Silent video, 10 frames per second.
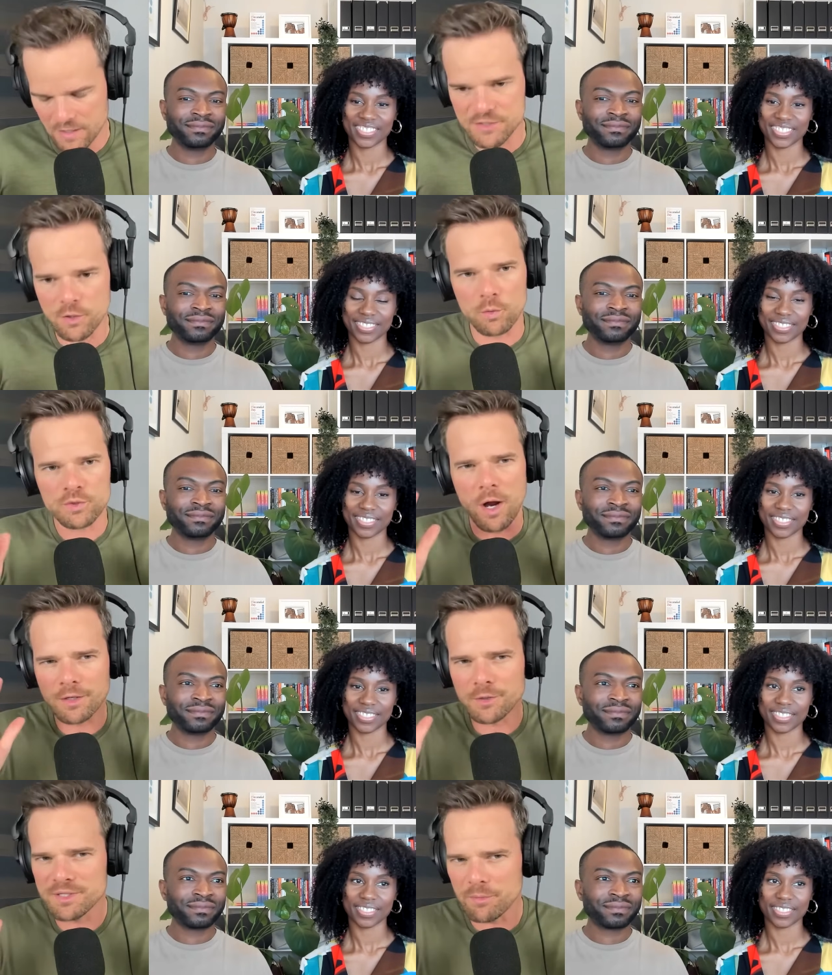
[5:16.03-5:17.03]
Speaker 1: so, talk
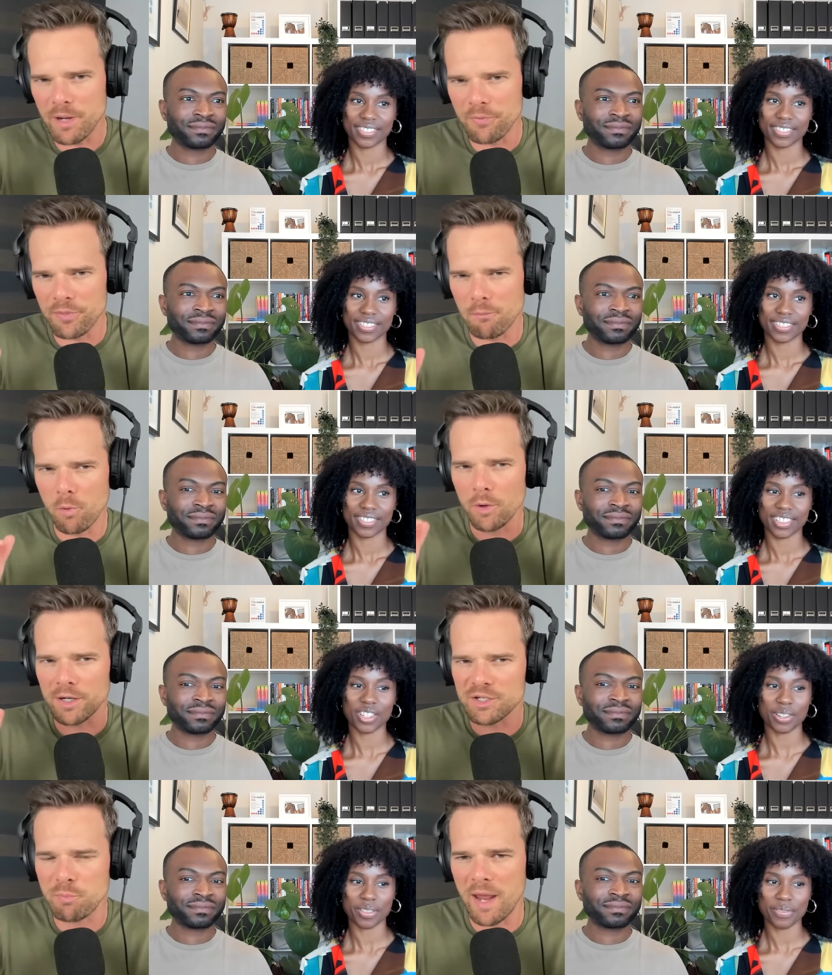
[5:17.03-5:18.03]
to us about the
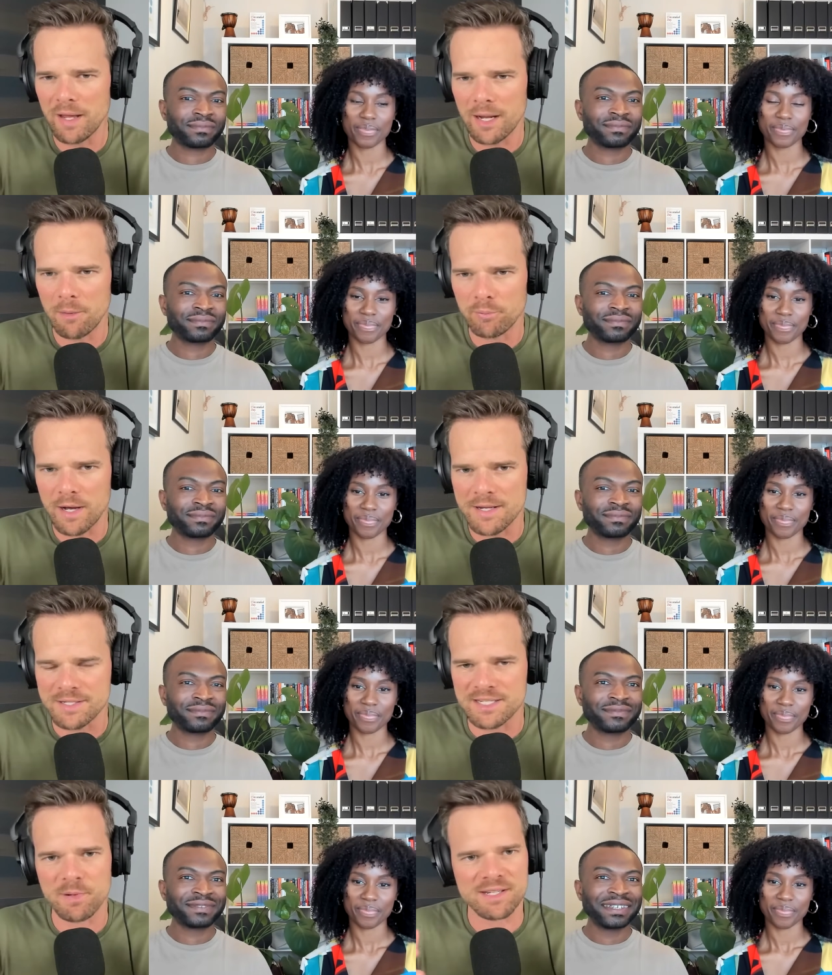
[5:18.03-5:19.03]
mortgage yeah. paydown
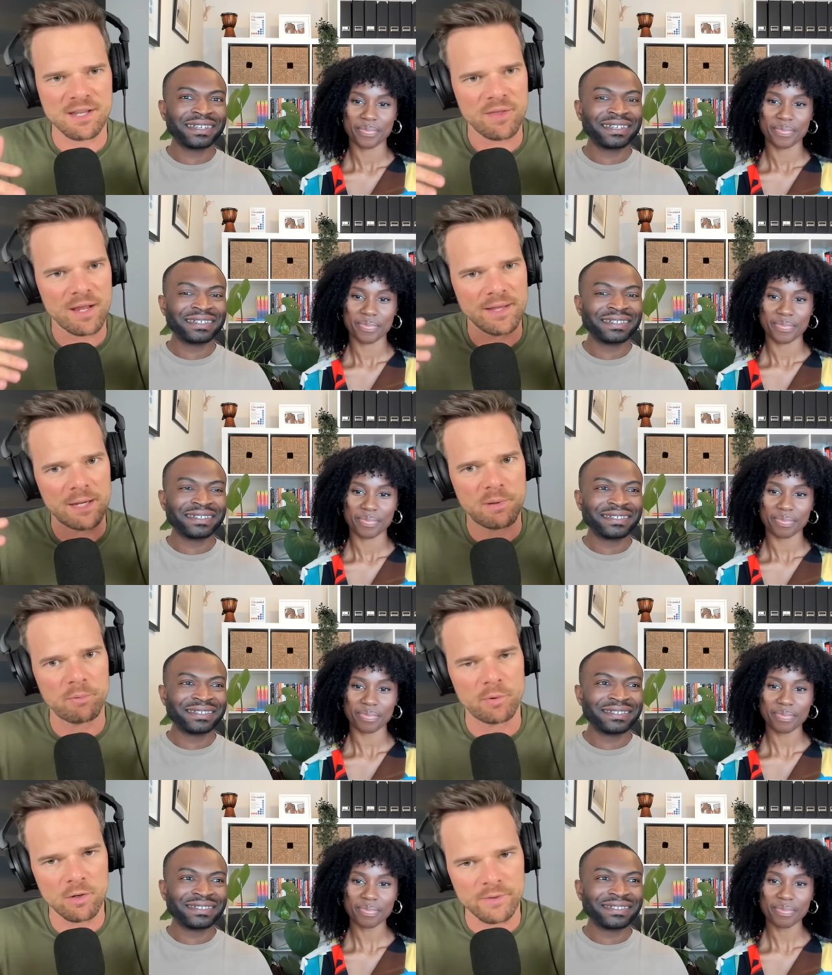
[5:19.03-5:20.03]
process because I think a lot of people
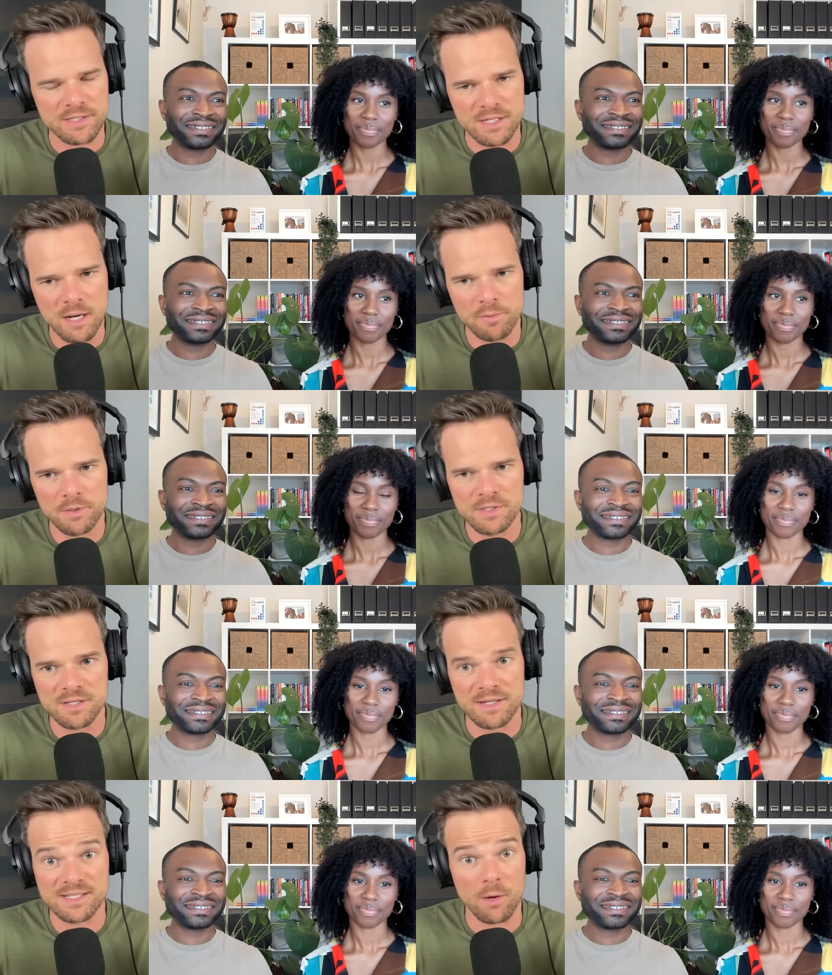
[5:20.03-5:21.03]
hear these numbers and
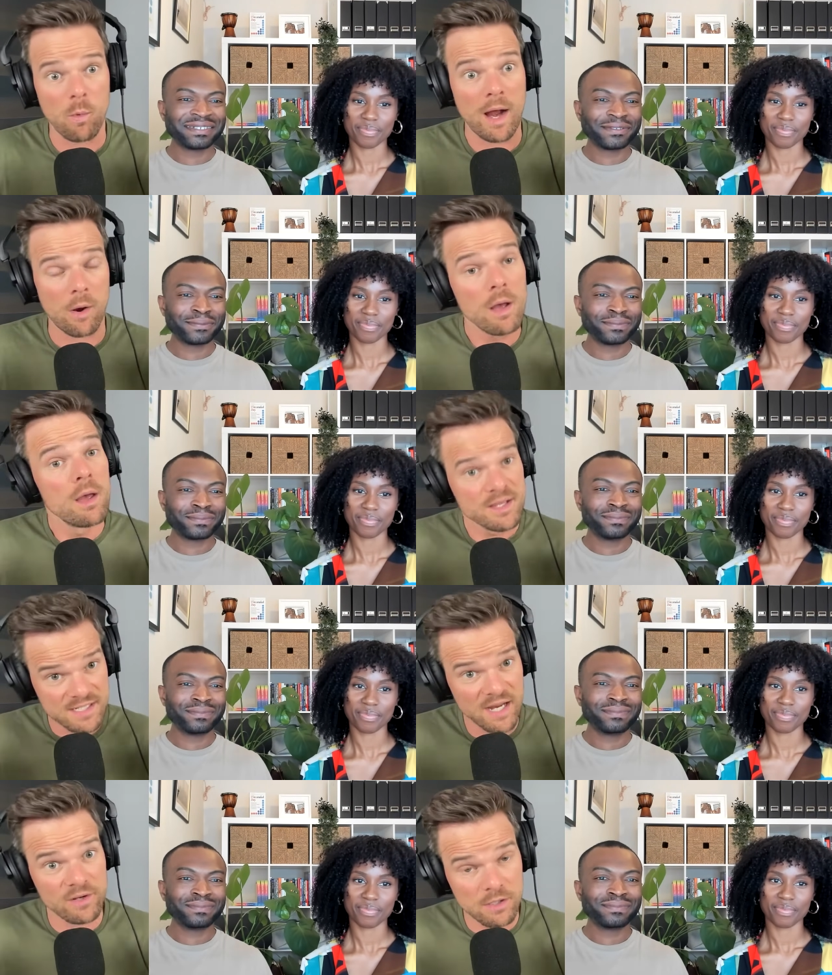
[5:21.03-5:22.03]
they say, "Wow,
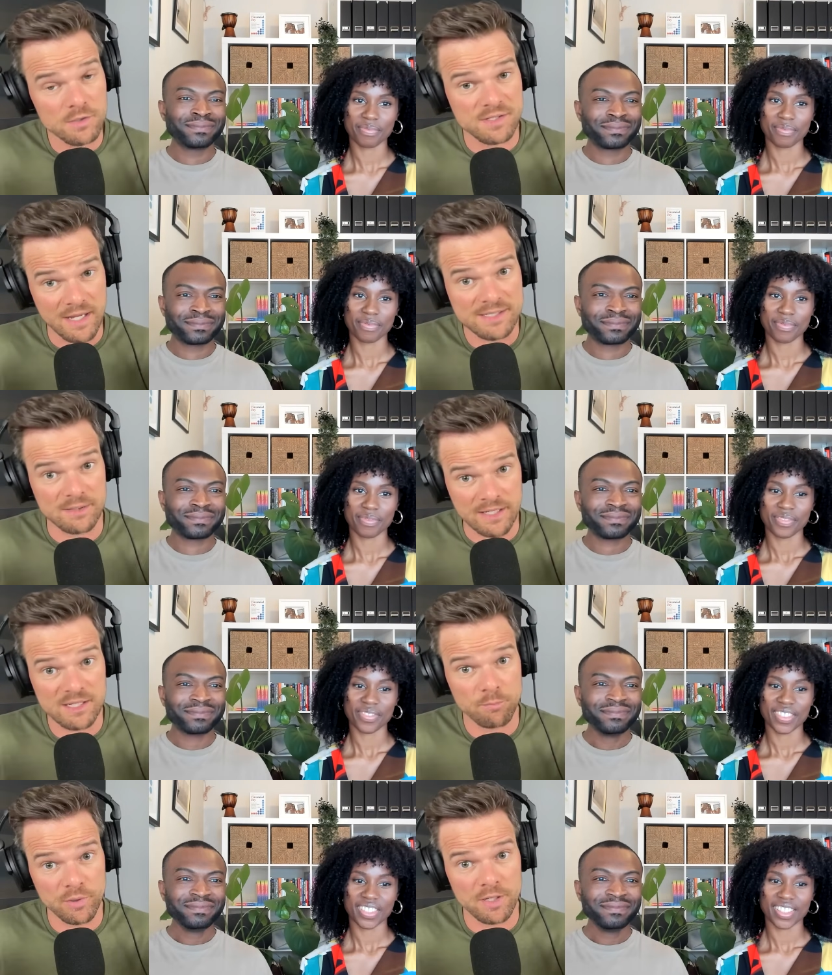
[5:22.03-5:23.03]
seven years that's a, that's a
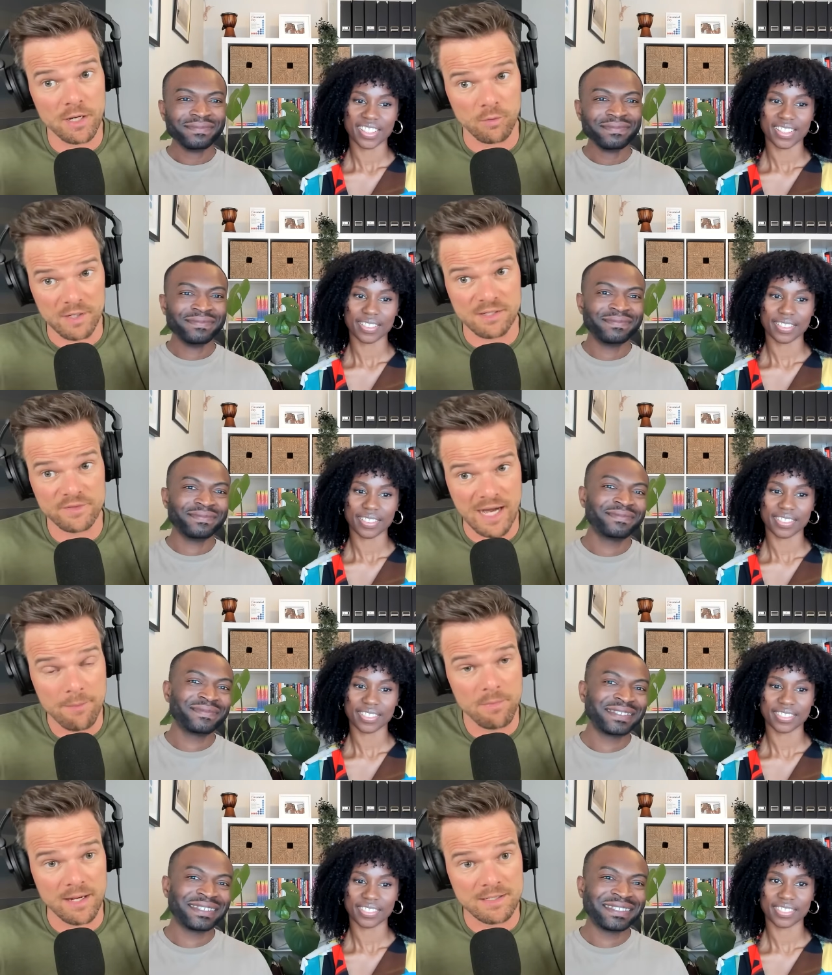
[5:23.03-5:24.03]
pretty aggressive
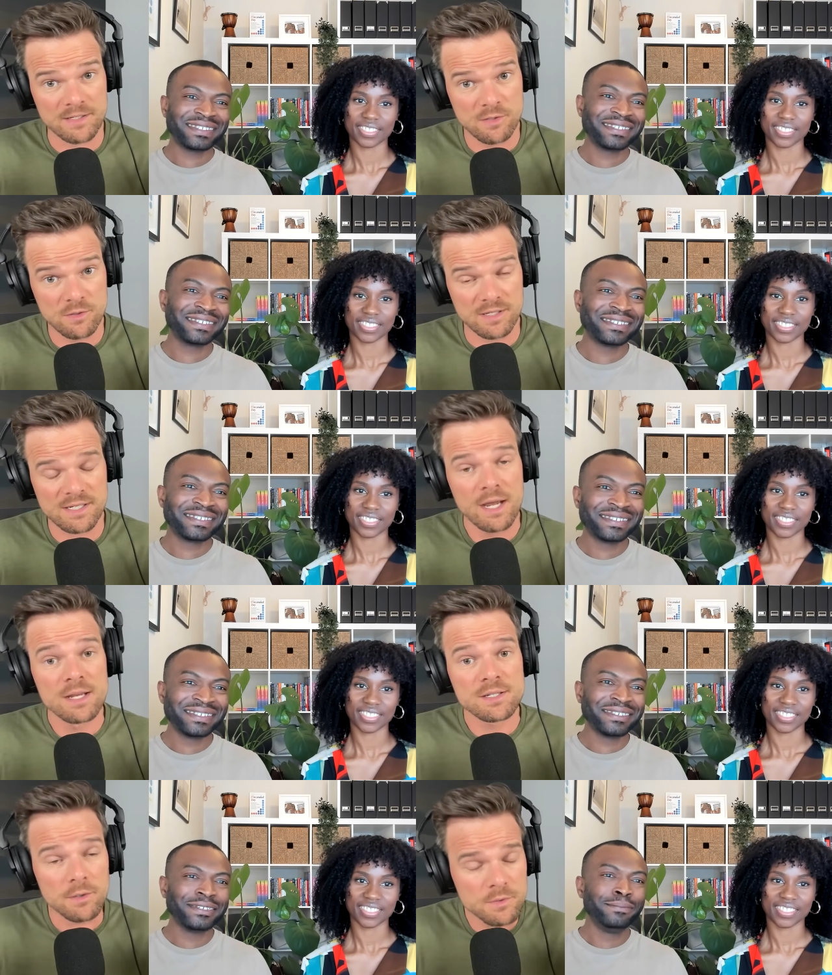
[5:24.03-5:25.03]
timeline to do this."
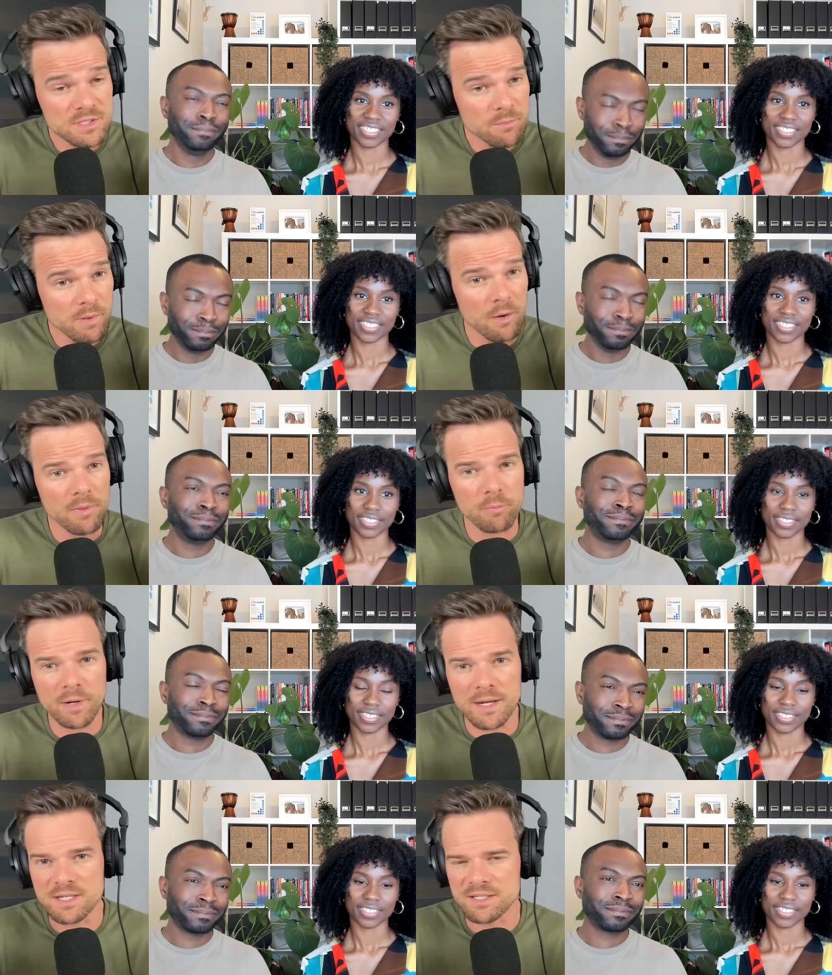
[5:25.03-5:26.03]
Talk to us about the
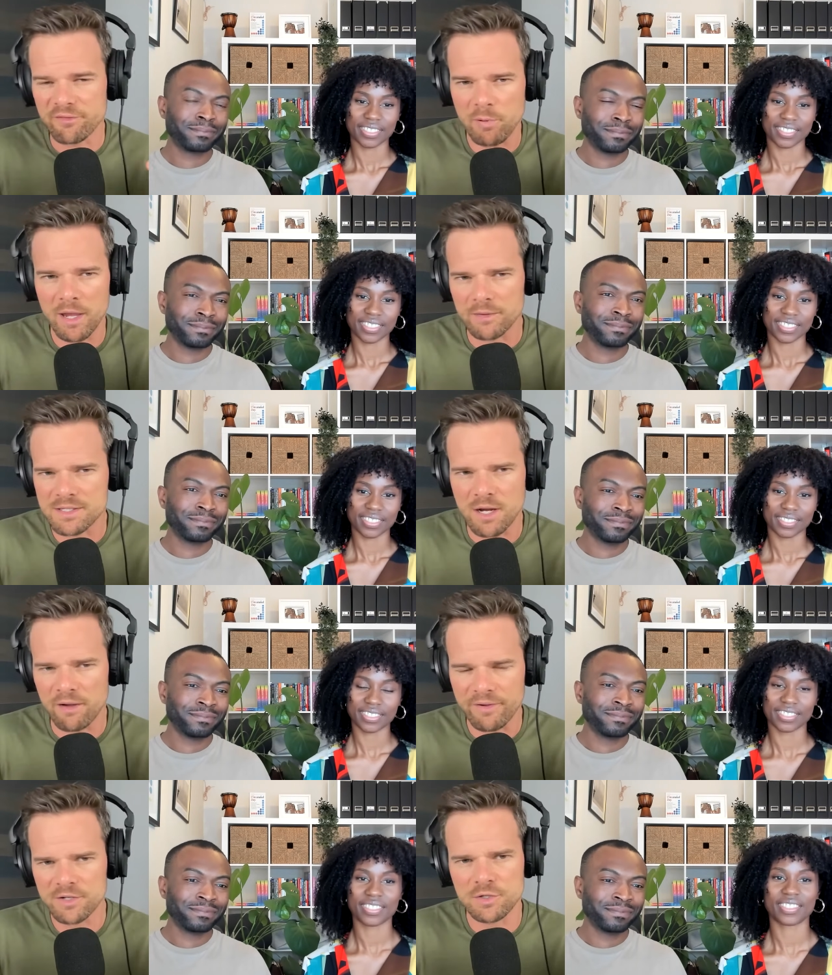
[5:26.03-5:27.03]
process of paying this off.
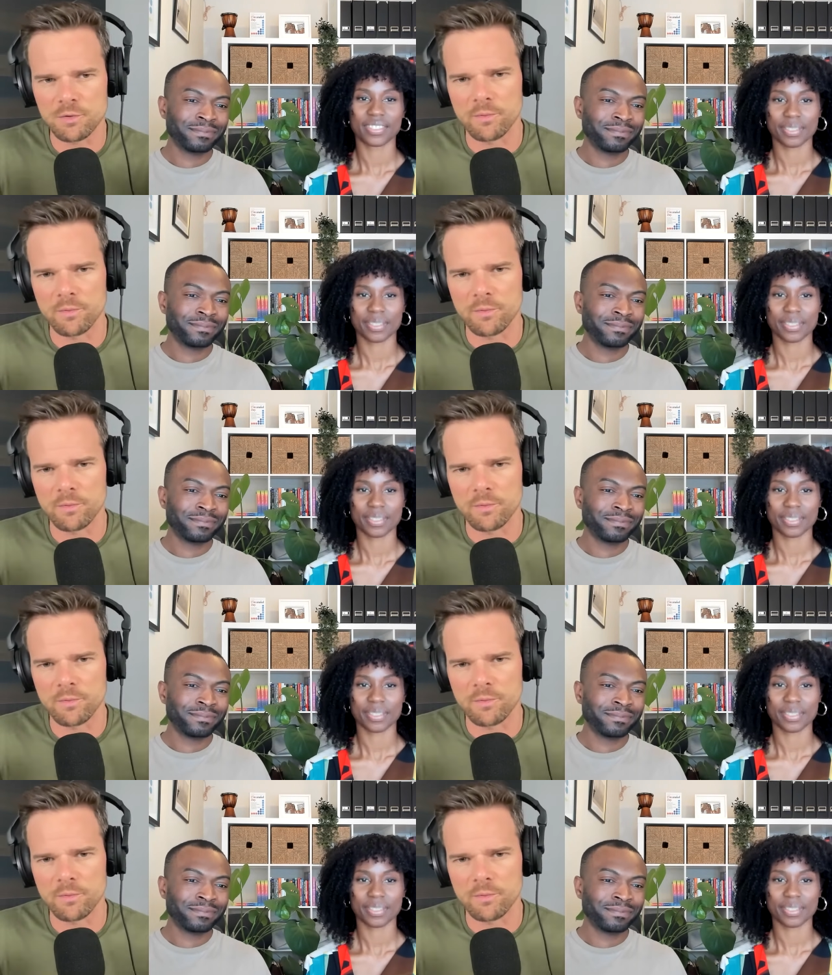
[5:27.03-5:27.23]
How did you do